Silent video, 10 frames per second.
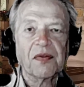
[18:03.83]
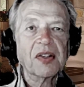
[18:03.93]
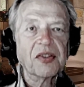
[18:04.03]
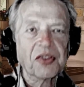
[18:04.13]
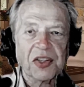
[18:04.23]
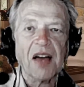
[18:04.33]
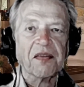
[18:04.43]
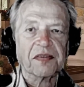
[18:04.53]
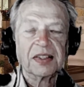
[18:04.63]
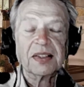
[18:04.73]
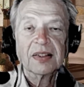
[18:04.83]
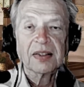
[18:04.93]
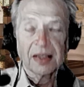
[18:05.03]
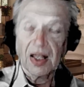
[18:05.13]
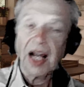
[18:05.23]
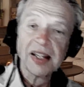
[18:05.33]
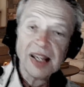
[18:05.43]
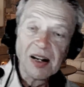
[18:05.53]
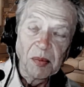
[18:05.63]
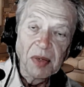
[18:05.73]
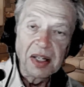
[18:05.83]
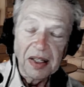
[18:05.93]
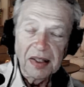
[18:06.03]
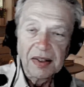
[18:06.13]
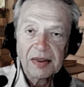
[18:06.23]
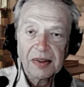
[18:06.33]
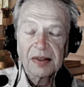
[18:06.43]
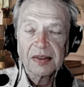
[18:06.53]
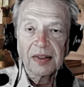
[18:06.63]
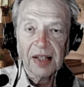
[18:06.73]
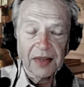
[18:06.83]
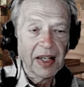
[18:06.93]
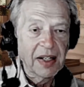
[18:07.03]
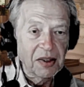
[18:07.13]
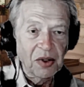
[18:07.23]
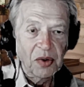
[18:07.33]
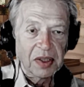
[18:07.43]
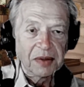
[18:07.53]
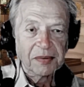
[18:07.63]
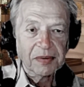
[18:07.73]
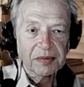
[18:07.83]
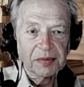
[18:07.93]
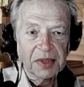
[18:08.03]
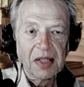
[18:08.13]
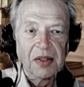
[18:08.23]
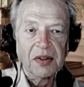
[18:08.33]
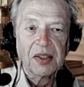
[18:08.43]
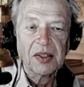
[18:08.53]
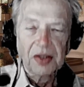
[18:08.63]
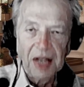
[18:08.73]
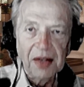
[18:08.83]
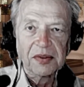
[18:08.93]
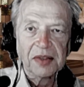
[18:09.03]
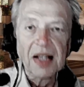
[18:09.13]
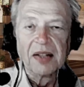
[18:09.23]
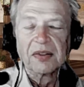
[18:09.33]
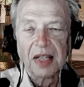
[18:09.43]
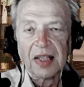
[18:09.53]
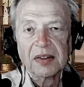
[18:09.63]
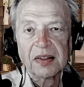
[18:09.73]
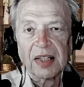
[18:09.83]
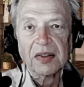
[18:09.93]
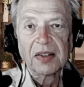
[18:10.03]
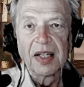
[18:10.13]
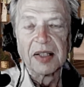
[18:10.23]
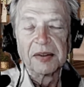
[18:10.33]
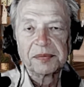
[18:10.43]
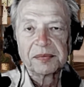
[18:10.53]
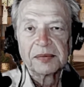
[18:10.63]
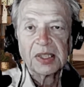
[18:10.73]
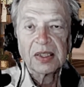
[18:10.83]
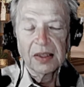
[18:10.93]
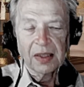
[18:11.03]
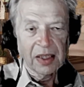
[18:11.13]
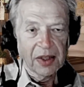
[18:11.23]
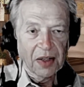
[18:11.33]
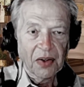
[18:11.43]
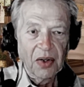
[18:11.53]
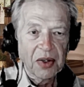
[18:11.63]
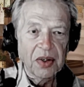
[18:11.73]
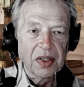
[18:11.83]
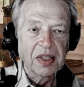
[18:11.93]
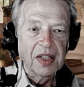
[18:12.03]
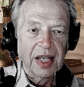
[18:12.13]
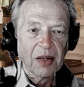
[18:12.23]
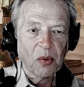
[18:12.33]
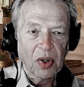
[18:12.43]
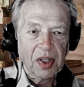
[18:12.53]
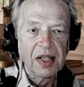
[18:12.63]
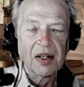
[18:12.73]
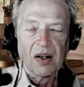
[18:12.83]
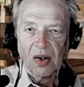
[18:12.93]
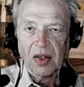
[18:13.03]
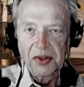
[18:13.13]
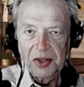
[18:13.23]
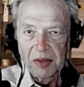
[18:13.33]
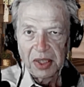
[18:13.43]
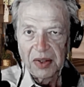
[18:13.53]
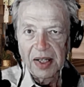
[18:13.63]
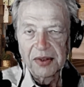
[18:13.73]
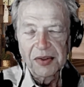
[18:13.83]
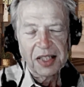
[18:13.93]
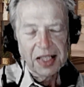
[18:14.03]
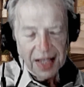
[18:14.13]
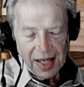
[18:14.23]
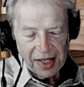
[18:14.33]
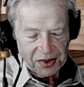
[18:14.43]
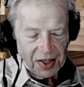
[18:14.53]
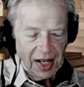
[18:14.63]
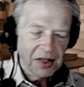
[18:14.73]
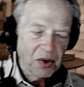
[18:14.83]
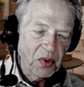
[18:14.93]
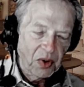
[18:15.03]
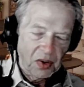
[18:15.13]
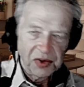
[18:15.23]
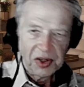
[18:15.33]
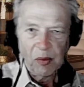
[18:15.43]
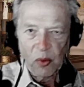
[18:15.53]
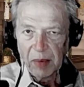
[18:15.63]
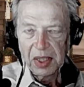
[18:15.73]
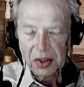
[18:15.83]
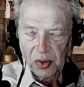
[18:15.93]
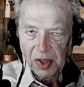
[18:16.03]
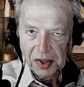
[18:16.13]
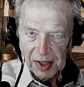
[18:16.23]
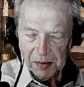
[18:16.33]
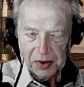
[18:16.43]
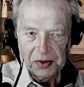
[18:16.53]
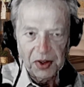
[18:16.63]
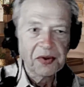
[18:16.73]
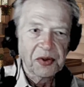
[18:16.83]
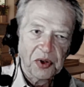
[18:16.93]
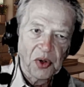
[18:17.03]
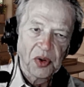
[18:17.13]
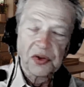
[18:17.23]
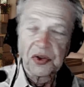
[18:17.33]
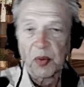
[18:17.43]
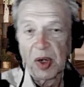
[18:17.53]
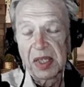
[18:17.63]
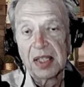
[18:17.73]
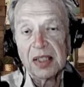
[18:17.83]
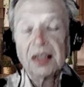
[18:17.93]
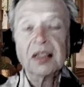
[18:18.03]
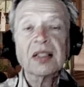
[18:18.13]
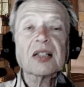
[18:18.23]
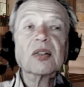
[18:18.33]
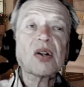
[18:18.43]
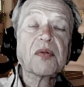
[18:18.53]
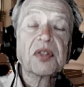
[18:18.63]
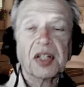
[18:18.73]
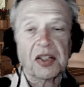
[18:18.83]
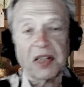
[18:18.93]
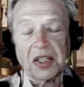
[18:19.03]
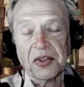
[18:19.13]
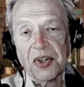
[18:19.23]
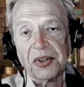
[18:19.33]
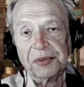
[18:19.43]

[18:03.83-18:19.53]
stuff like count money. And they could do it. They just count and count. They're very good at working on assembly lines. Yes, I know there are some women who are exceptions. I also know there's some women who are over 6 feet tall.